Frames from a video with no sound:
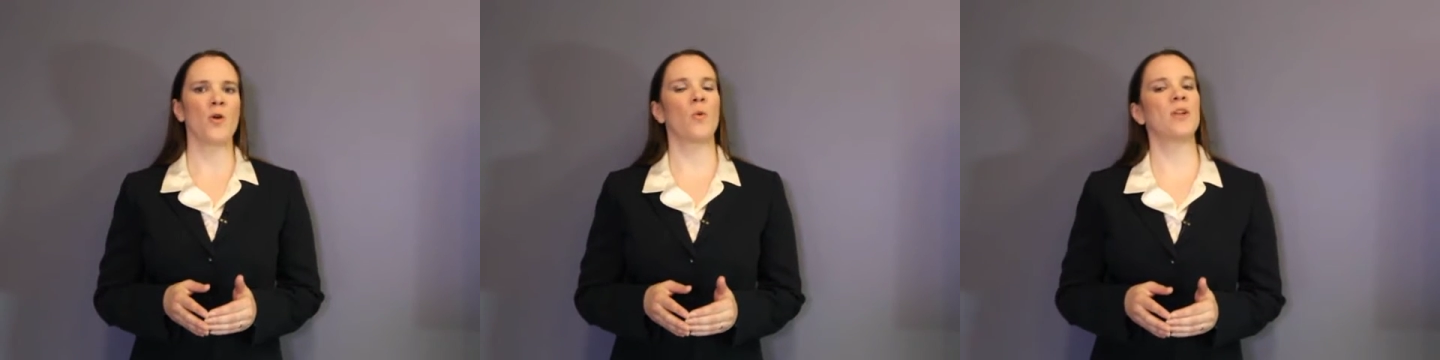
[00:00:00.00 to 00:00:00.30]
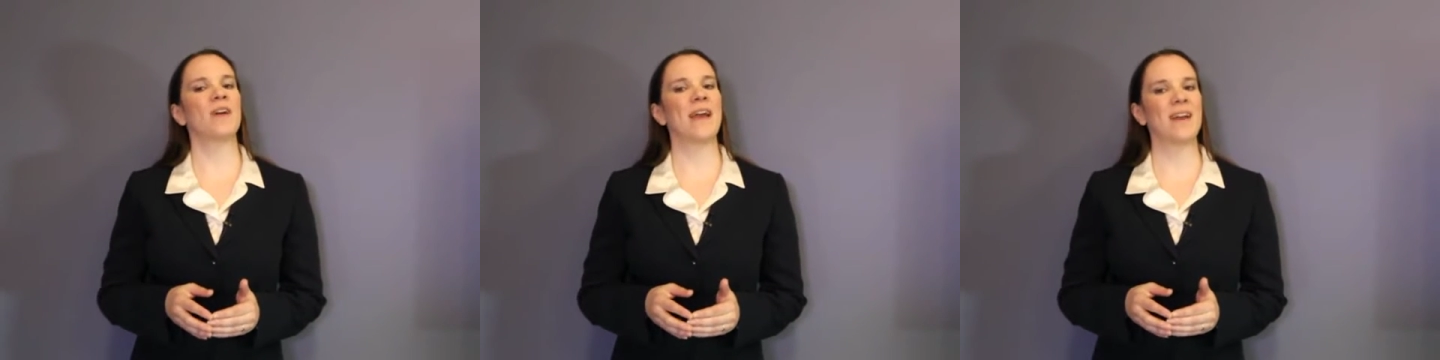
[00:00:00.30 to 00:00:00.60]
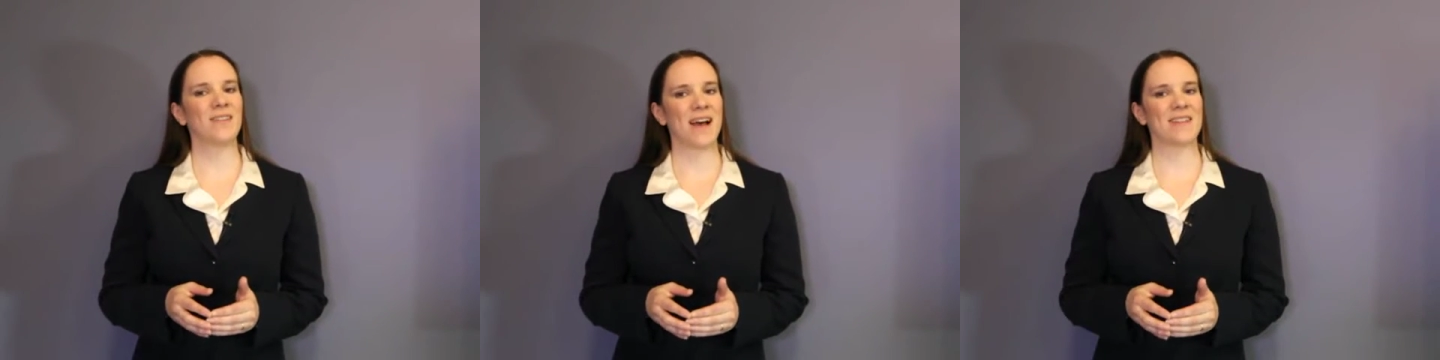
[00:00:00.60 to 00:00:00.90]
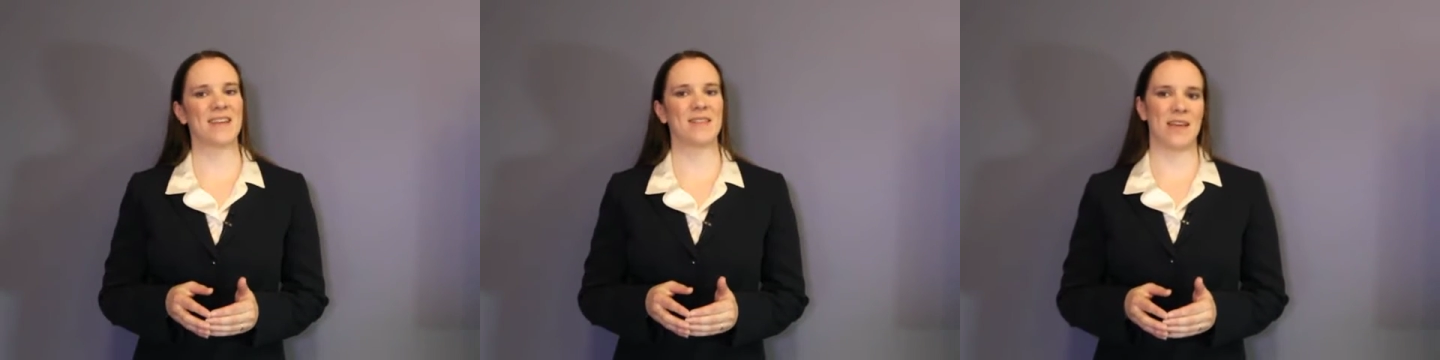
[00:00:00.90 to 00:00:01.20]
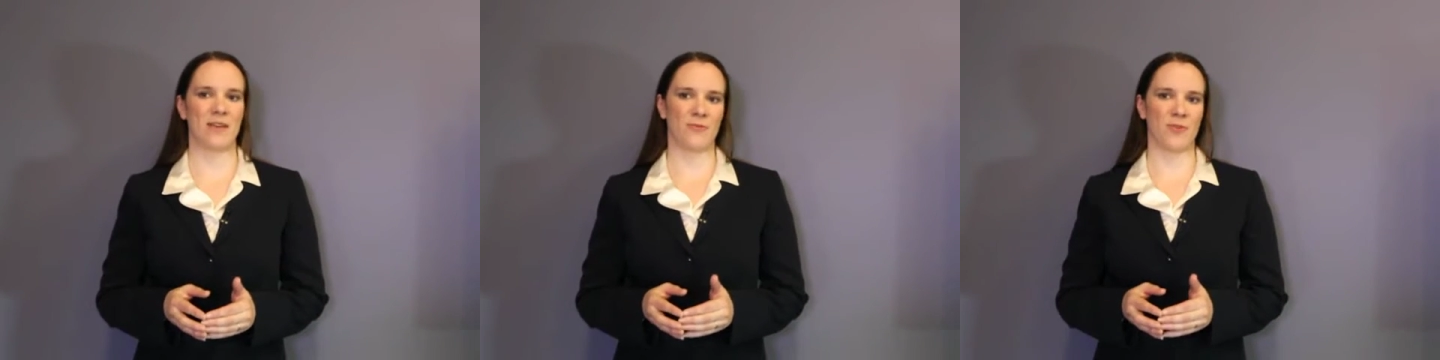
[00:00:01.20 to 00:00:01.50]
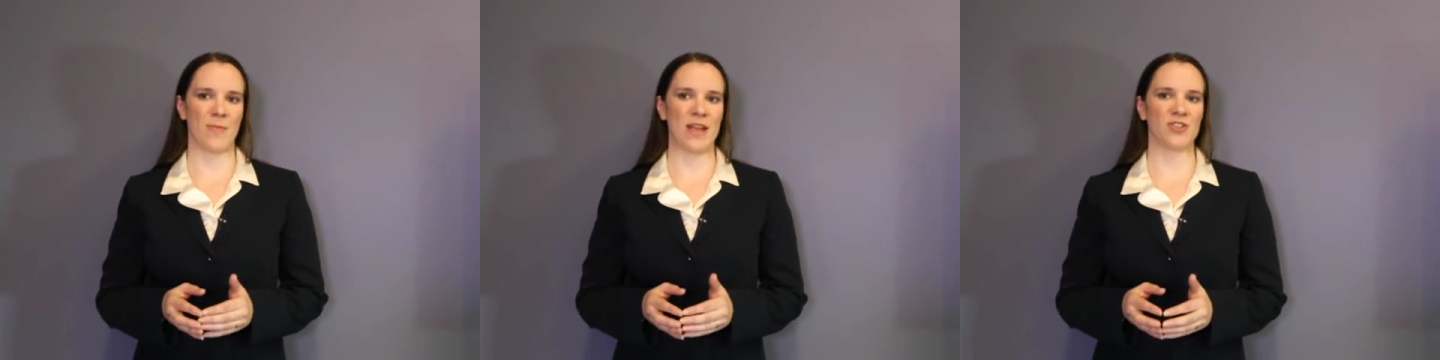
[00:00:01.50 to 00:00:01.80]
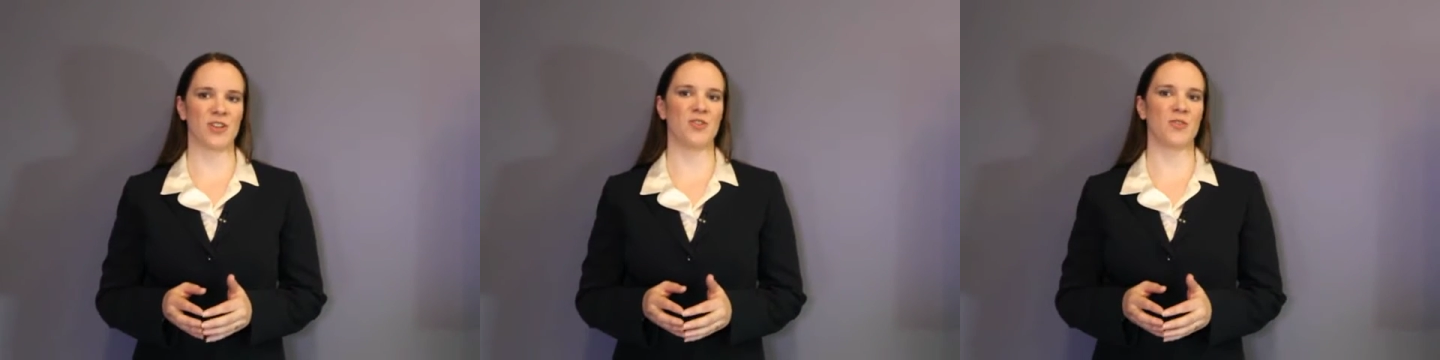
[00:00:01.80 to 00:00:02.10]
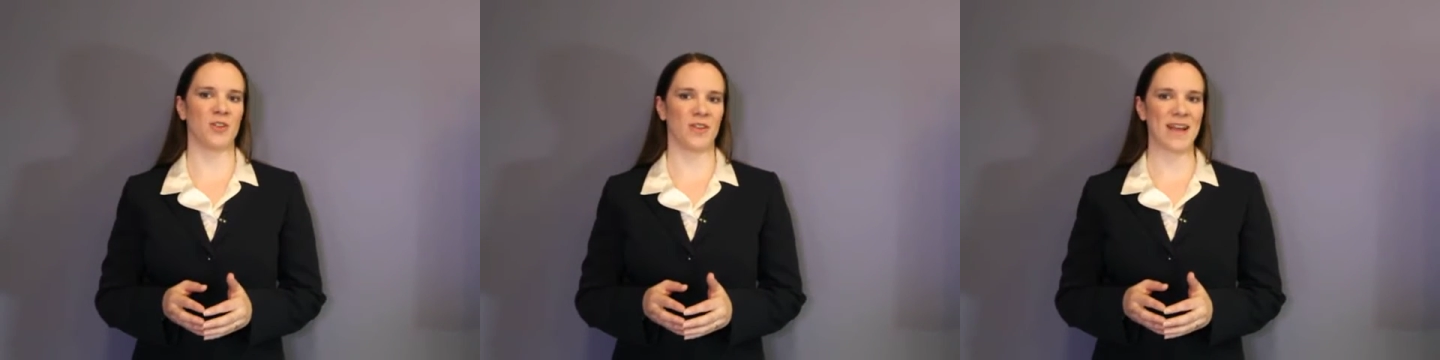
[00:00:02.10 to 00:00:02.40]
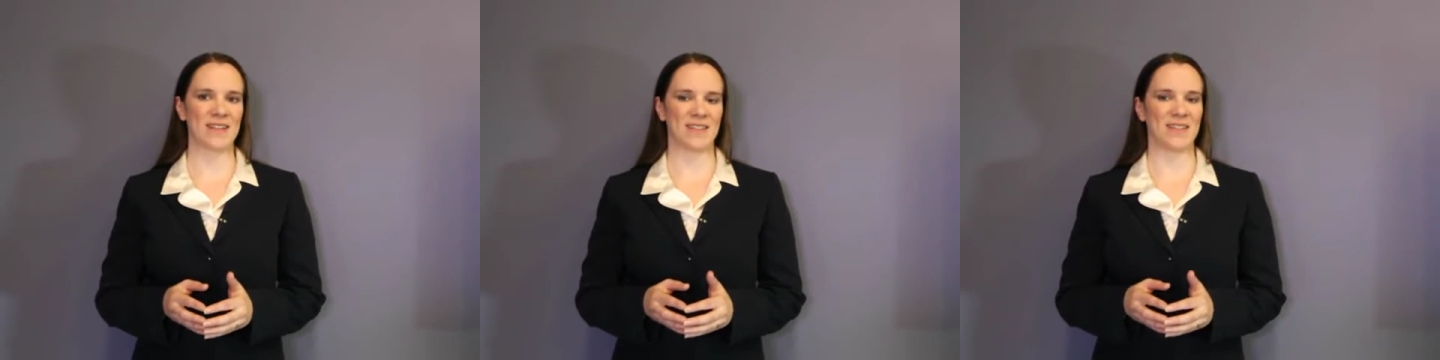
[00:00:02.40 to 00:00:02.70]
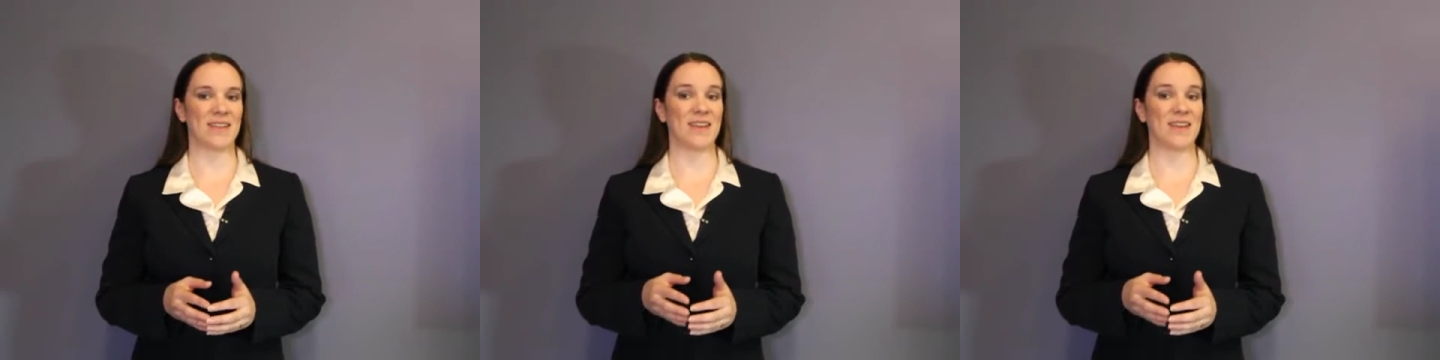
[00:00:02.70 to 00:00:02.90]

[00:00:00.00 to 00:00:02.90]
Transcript: When you're analyzing the information you collected